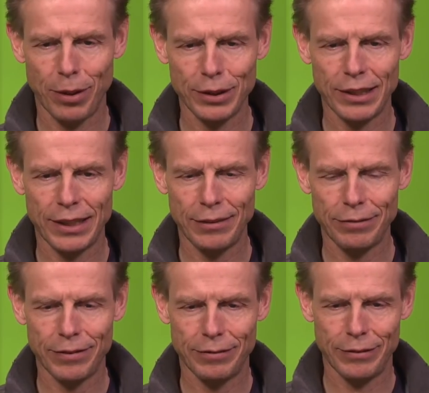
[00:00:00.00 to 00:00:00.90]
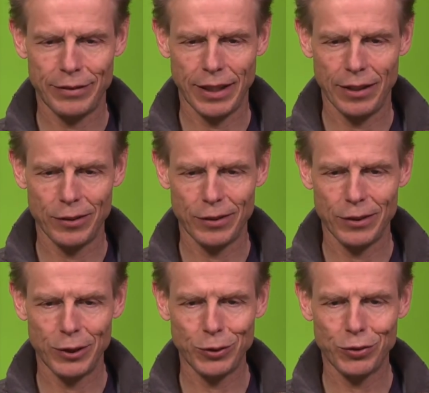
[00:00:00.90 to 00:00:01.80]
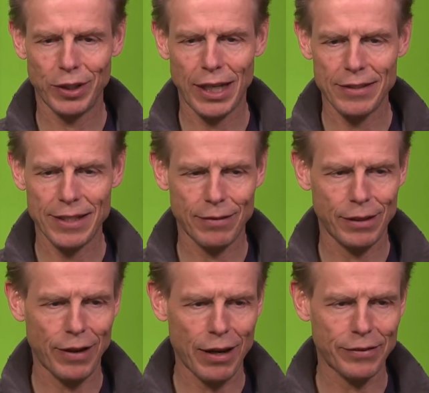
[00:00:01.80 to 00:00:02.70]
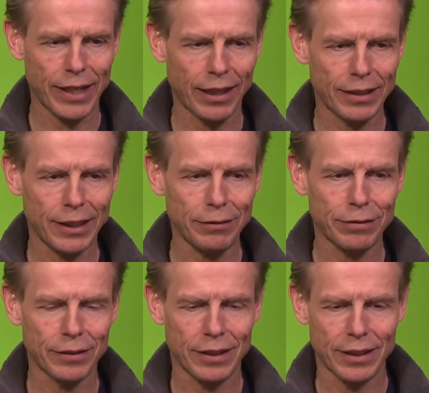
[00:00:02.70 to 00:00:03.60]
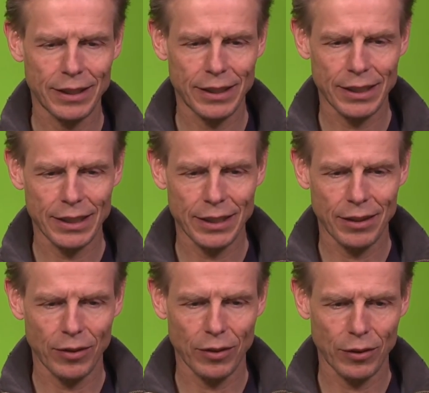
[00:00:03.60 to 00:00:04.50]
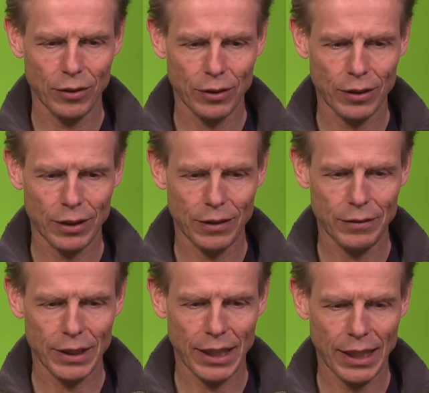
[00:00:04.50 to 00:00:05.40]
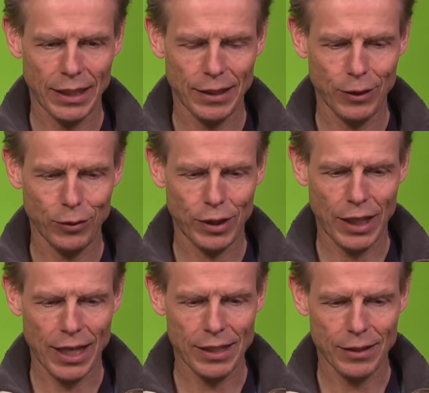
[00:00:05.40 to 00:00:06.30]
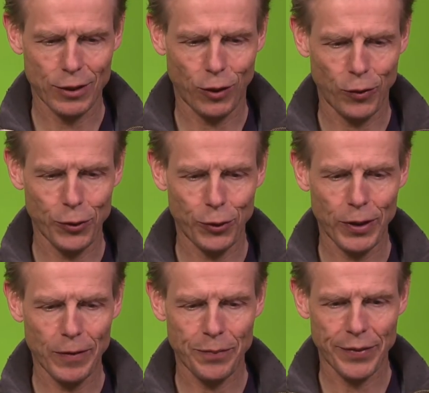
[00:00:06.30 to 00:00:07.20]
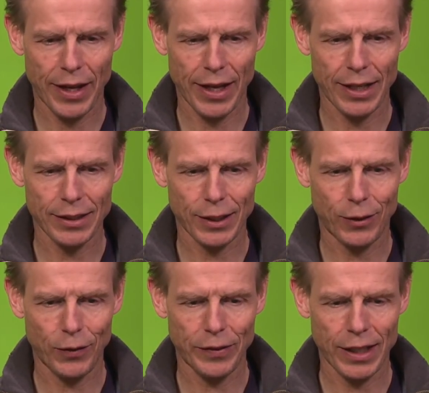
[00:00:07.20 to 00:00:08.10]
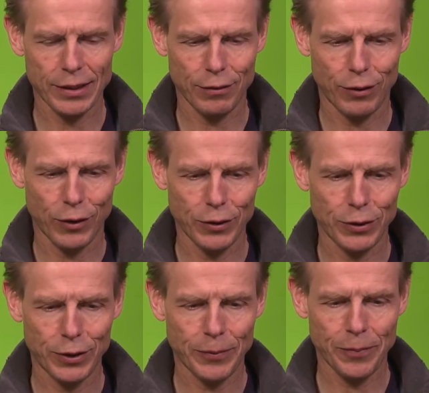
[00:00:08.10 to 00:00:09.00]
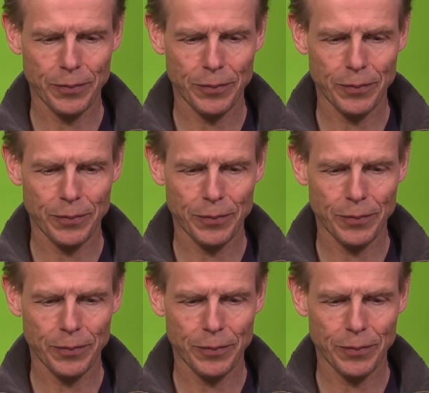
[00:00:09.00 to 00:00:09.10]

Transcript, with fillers: positive, 58 neutral and 75 negative. Or we can look at Condor and the context of Condor